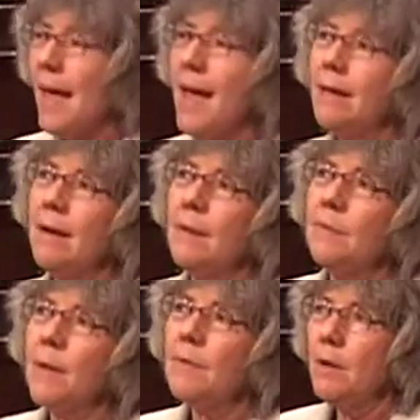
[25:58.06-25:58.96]
And
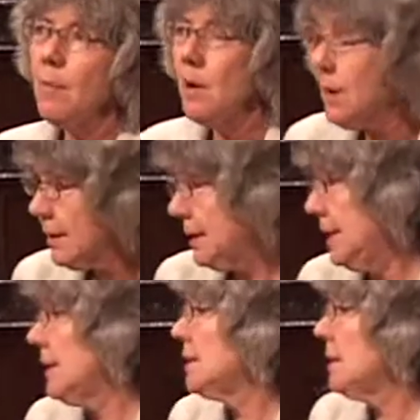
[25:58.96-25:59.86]
the American
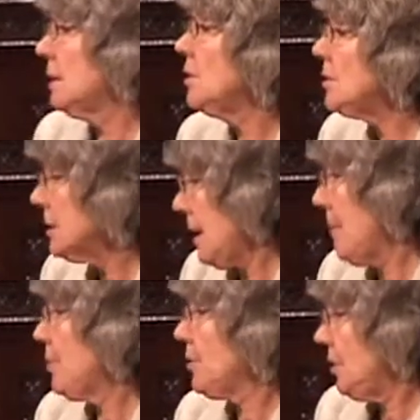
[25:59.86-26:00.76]
kids lose an
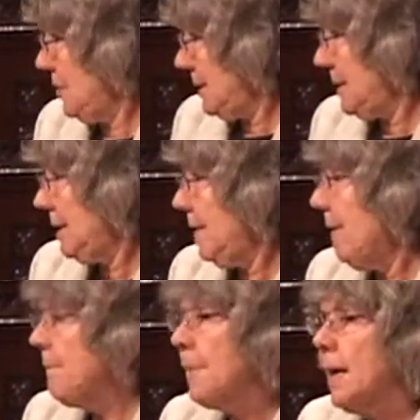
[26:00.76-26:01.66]
opportunity
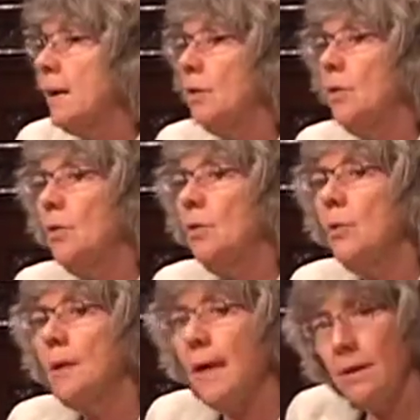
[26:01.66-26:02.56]
to
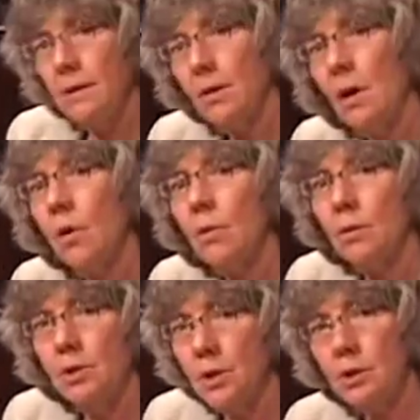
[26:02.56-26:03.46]
get to know
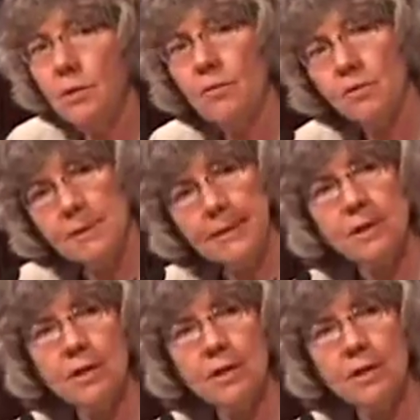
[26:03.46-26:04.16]
children from such